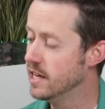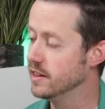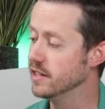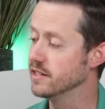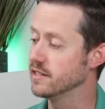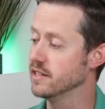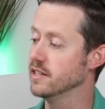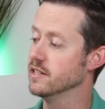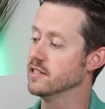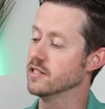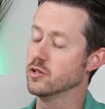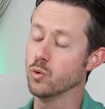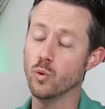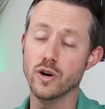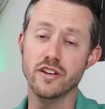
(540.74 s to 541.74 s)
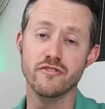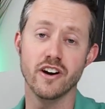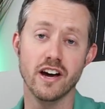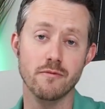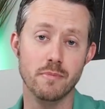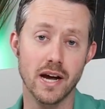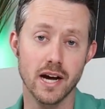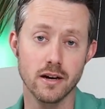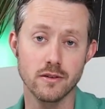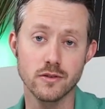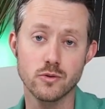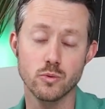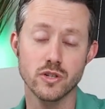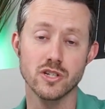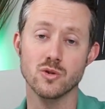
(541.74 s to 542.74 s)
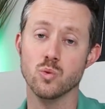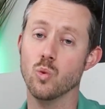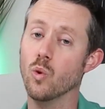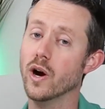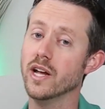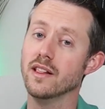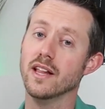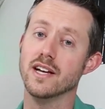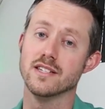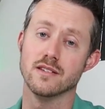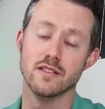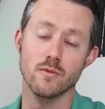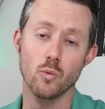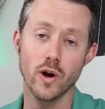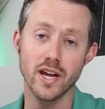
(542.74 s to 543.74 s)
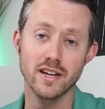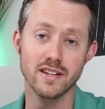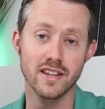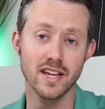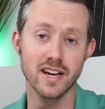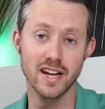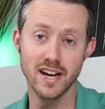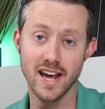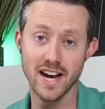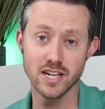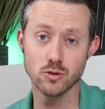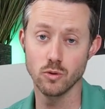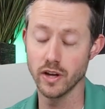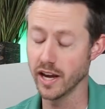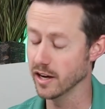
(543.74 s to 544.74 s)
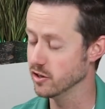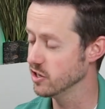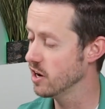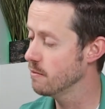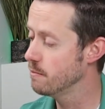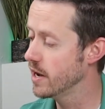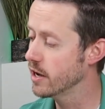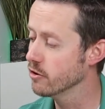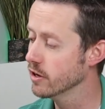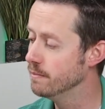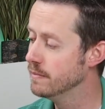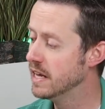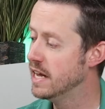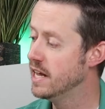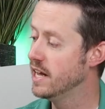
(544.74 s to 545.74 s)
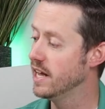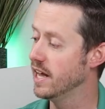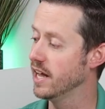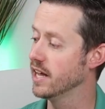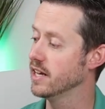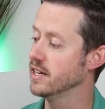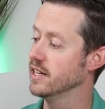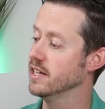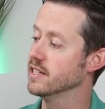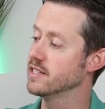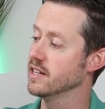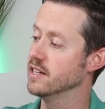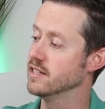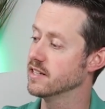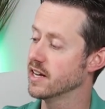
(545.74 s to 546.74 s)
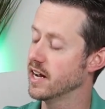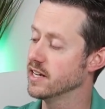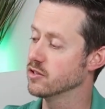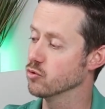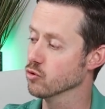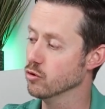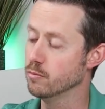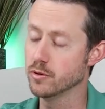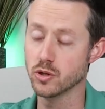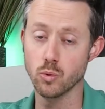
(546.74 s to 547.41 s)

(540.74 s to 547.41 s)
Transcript: this is 25 pounds, which is way less weight than an actual AGM battery, and it's a size group